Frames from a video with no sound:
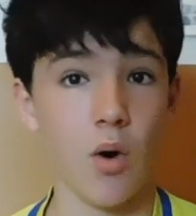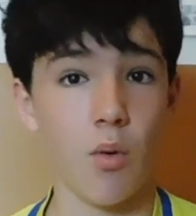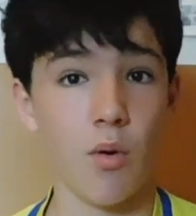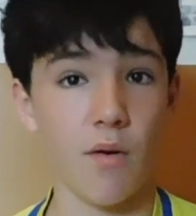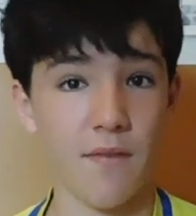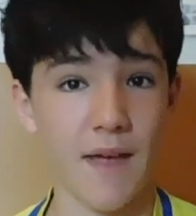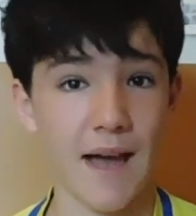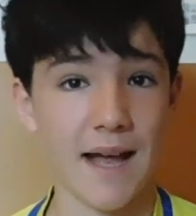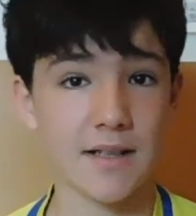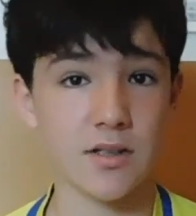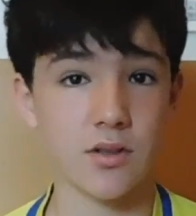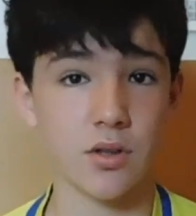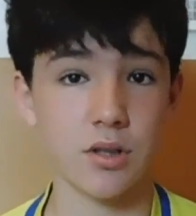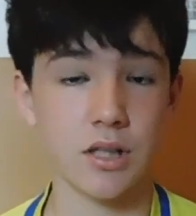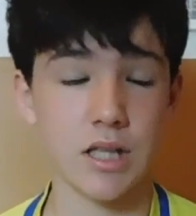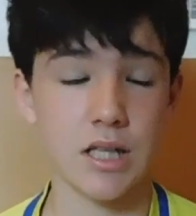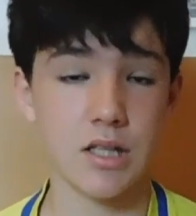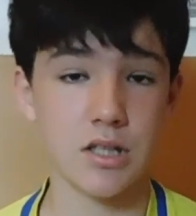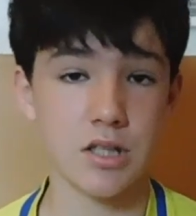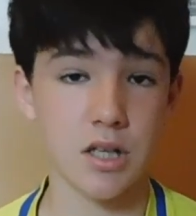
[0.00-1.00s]
with that
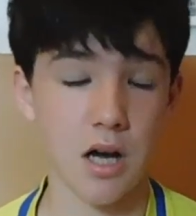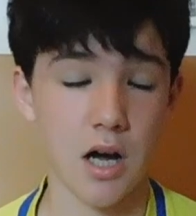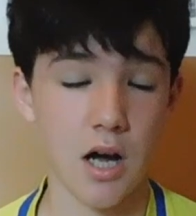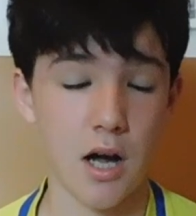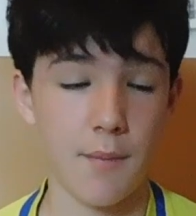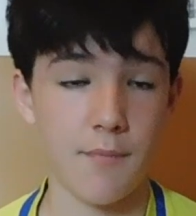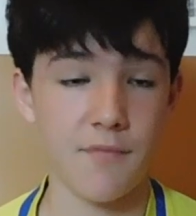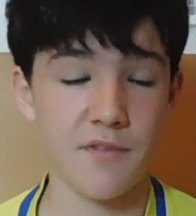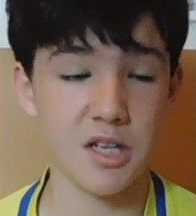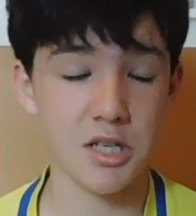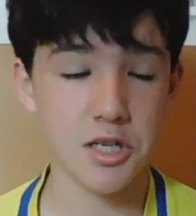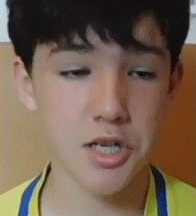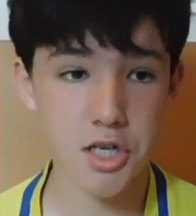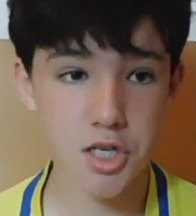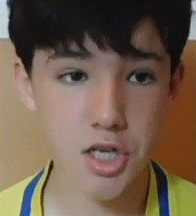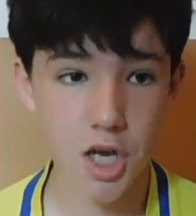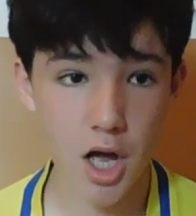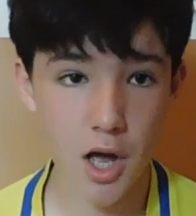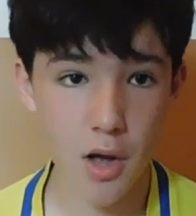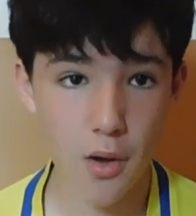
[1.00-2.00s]
on this
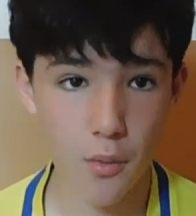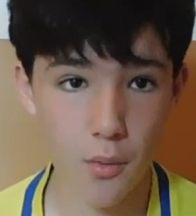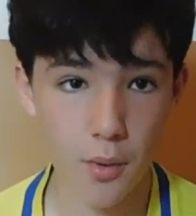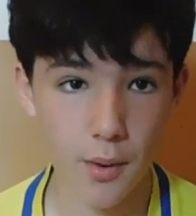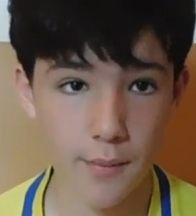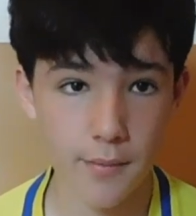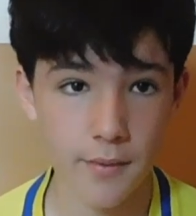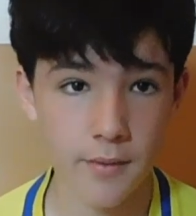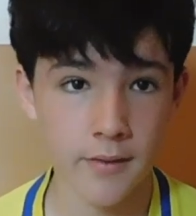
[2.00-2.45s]
show.